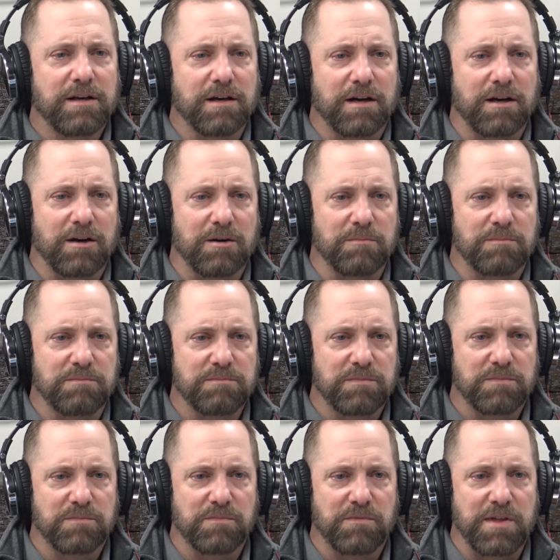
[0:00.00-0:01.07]

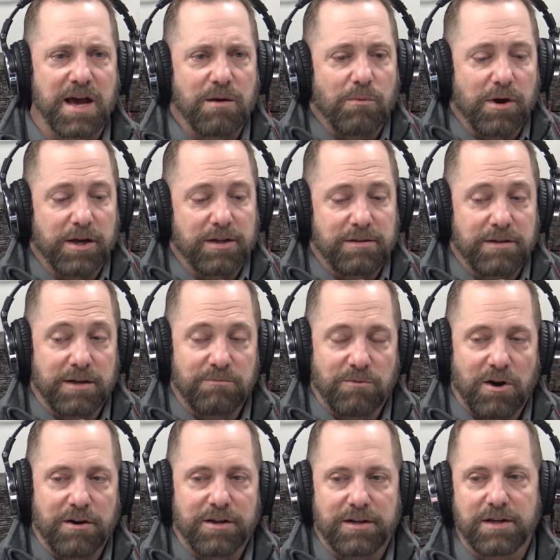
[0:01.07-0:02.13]
that way than
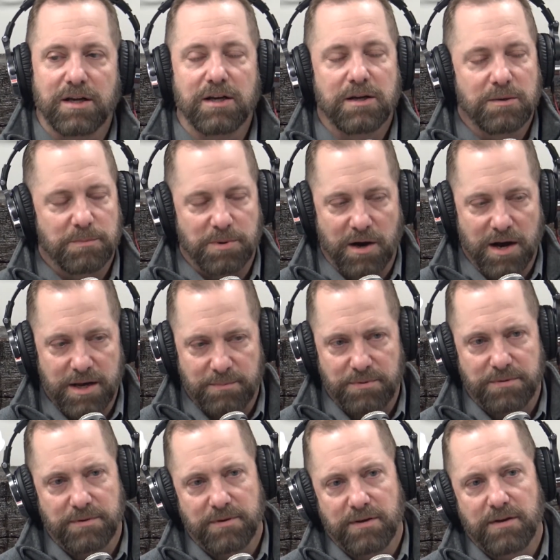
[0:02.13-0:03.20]
running pipe,
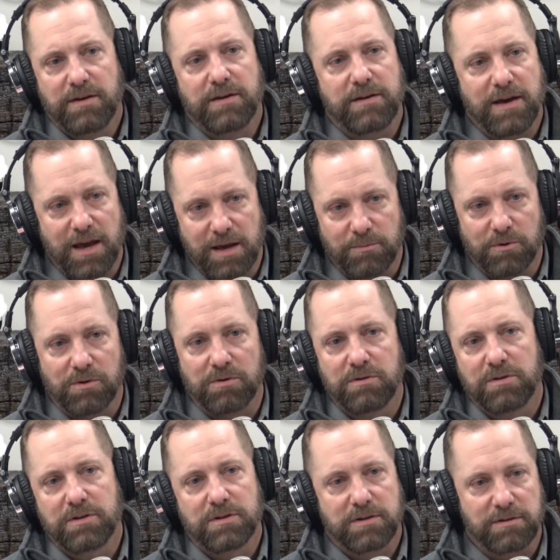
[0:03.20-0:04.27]
cable,
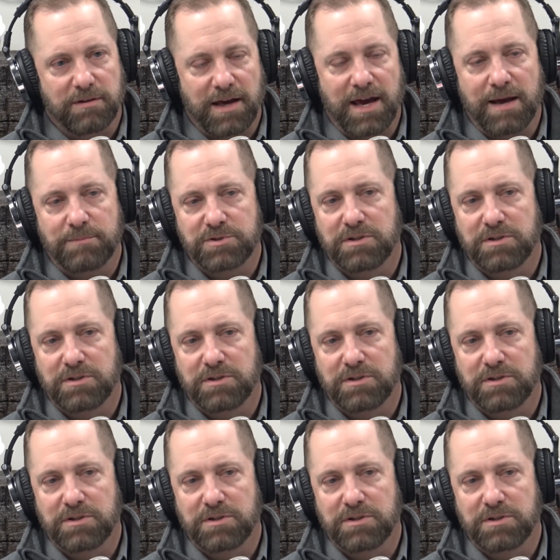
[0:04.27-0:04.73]
clamps,